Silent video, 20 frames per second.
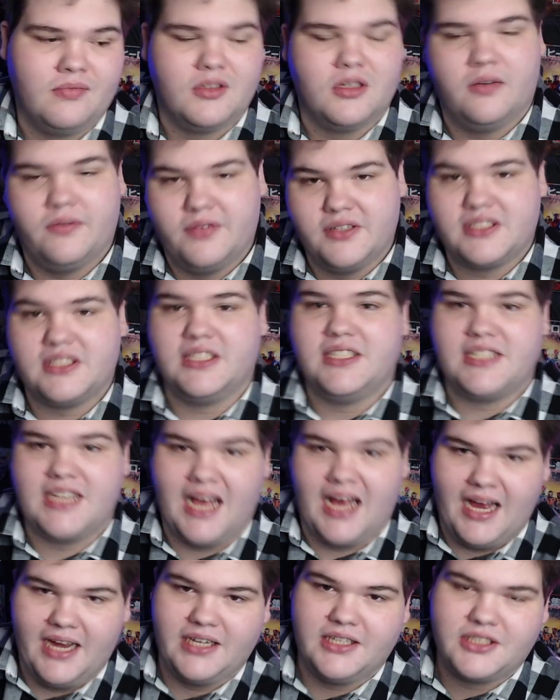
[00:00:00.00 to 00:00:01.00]
Obviously,
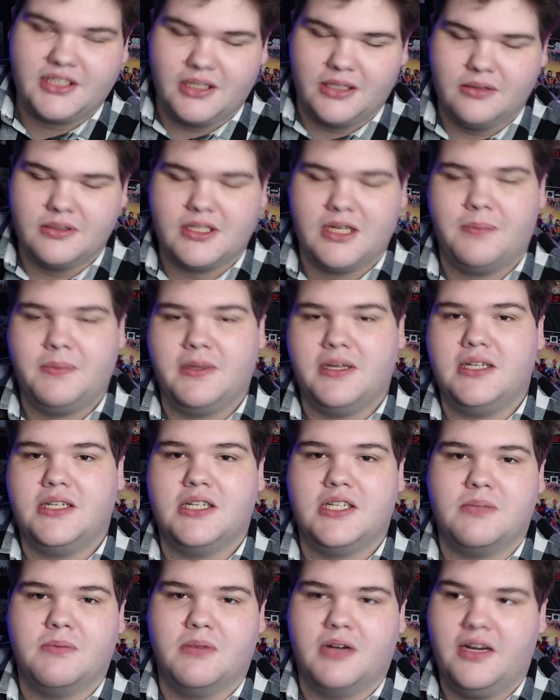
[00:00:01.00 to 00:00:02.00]
Tai shows up in
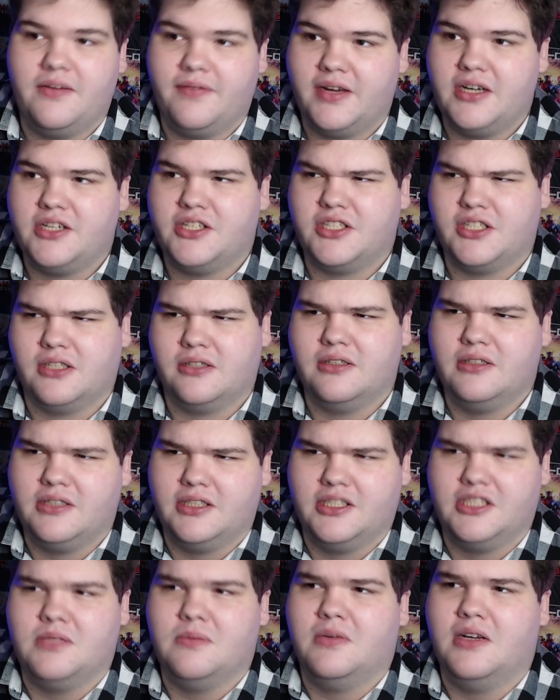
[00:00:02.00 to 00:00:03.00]
Digimon Adventure and
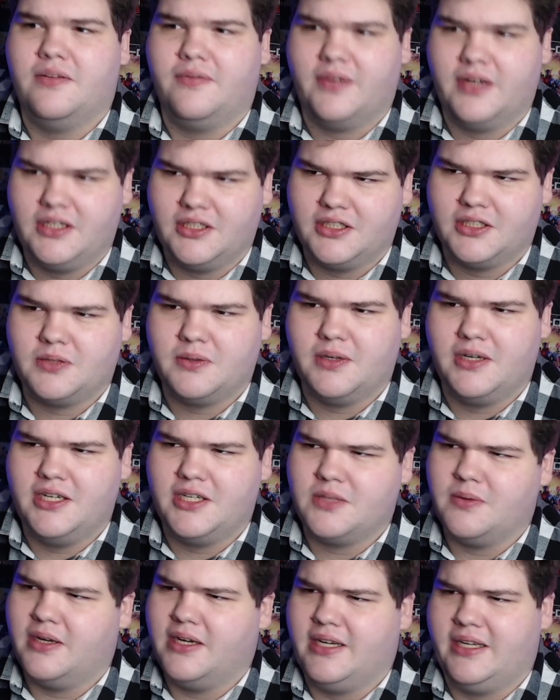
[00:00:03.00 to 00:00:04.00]
Digimon Adventure
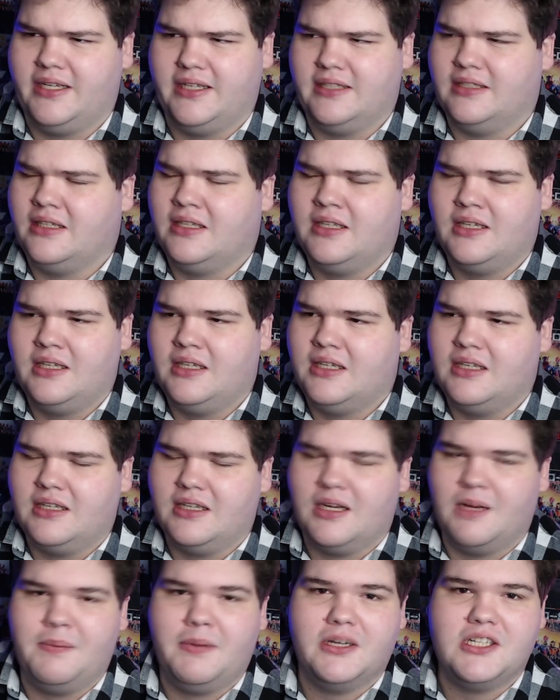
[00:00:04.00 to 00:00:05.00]
2020 and
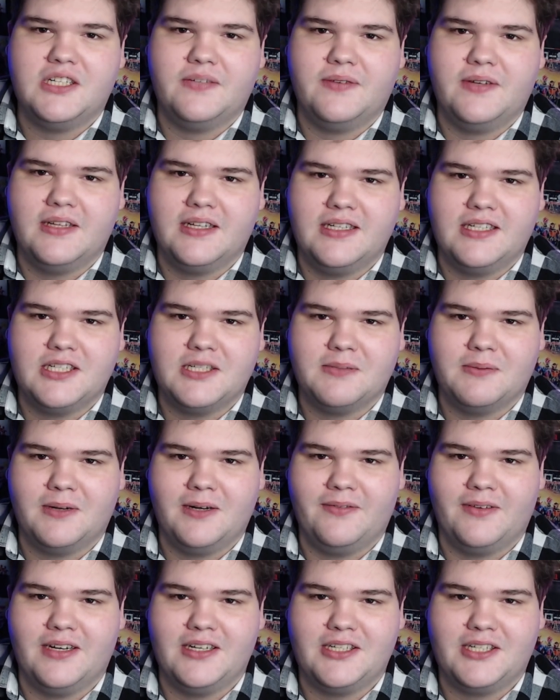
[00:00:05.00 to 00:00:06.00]
a bunch of other Digimon
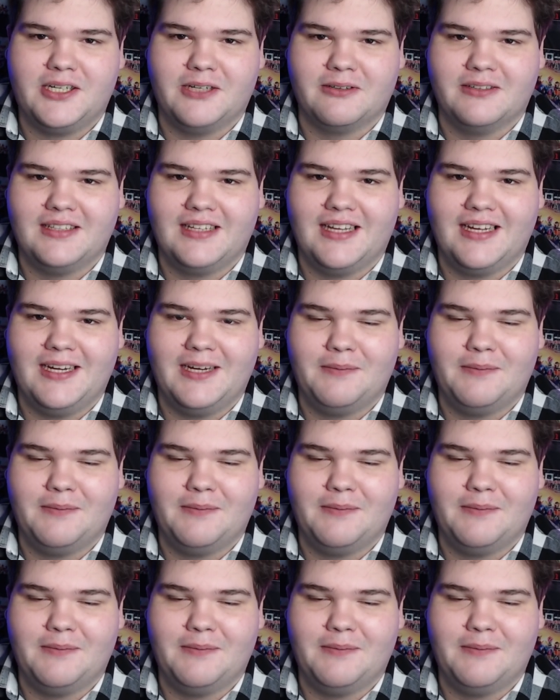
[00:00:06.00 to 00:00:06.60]
Adventure-related